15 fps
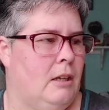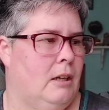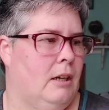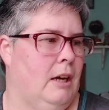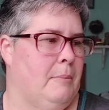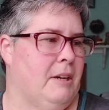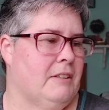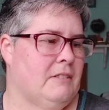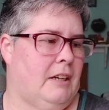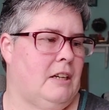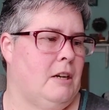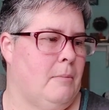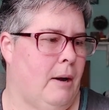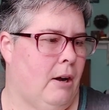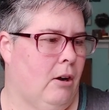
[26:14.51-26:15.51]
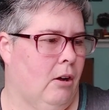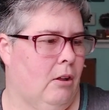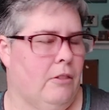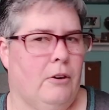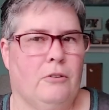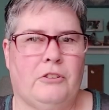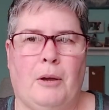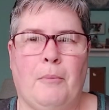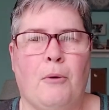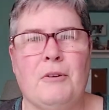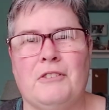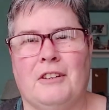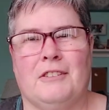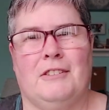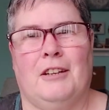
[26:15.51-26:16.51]
I'm excited about all those. I'm always
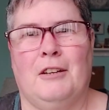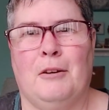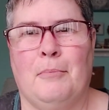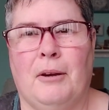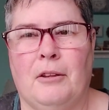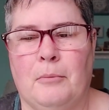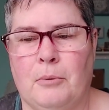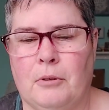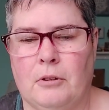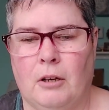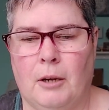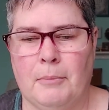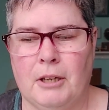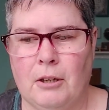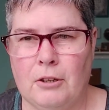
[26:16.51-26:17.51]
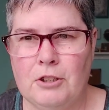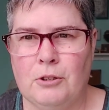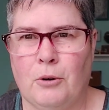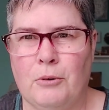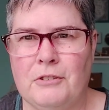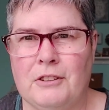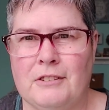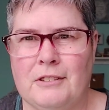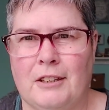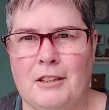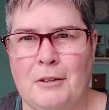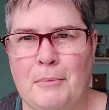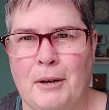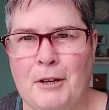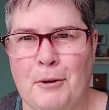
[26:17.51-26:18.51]
excited about the book. I mean, aren't you always excited
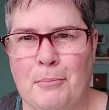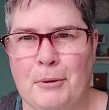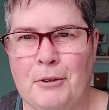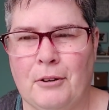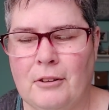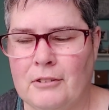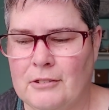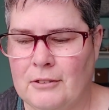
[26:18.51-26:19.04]
about your book hauls?